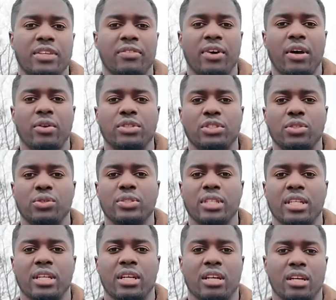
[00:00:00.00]
if I was
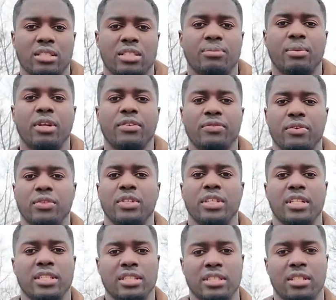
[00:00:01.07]
using a smartphone in
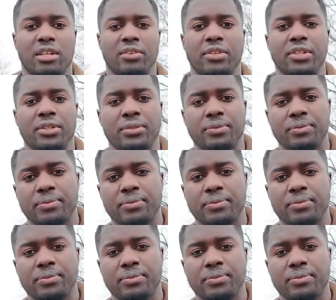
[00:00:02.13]
this scenario.